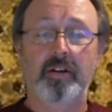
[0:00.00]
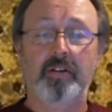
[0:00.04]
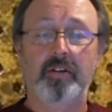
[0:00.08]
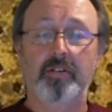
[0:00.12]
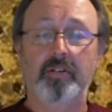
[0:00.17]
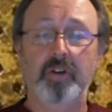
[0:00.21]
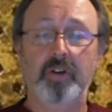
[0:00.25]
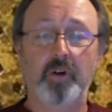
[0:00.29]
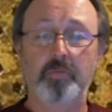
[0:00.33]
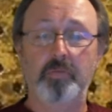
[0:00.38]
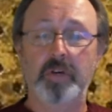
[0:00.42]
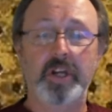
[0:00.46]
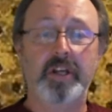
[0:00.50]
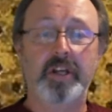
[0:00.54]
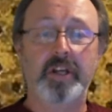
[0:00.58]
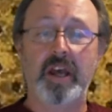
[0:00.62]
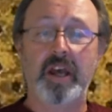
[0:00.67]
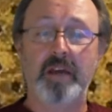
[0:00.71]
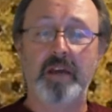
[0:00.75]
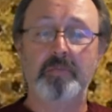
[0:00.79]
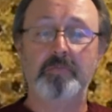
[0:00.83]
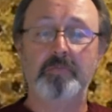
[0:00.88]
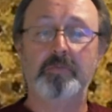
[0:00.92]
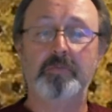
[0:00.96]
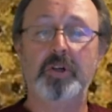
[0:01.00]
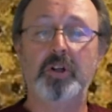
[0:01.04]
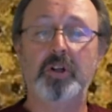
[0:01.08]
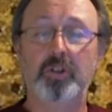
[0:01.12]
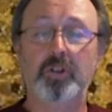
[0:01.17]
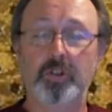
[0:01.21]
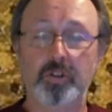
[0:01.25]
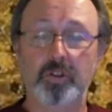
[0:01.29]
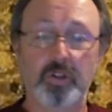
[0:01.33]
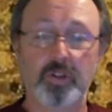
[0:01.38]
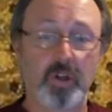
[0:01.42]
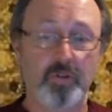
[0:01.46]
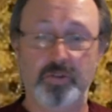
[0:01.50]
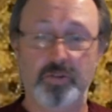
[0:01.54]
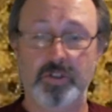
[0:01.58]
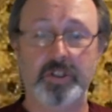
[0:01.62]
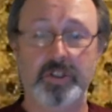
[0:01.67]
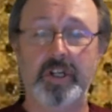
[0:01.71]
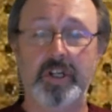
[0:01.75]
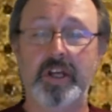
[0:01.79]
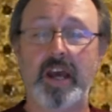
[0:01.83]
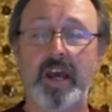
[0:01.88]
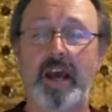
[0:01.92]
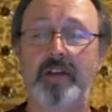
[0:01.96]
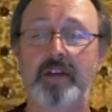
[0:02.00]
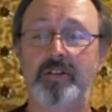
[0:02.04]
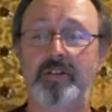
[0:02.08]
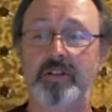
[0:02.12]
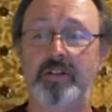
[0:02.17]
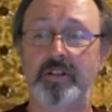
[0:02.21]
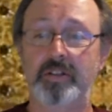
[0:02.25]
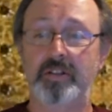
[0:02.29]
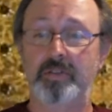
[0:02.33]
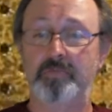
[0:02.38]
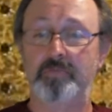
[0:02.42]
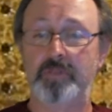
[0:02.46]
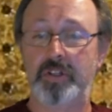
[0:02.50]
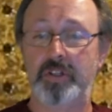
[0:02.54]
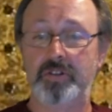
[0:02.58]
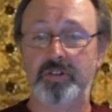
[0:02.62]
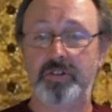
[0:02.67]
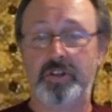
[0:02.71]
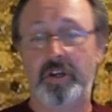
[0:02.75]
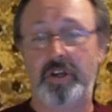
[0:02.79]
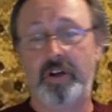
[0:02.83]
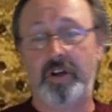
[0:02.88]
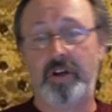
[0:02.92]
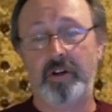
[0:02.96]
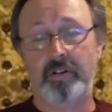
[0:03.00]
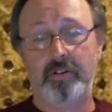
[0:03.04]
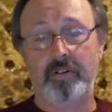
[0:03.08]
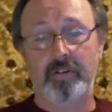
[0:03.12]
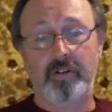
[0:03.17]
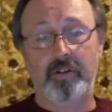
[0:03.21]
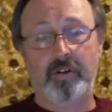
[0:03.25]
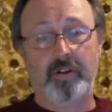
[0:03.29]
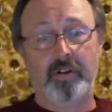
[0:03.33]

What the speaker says: Nobody came close to catching them this year.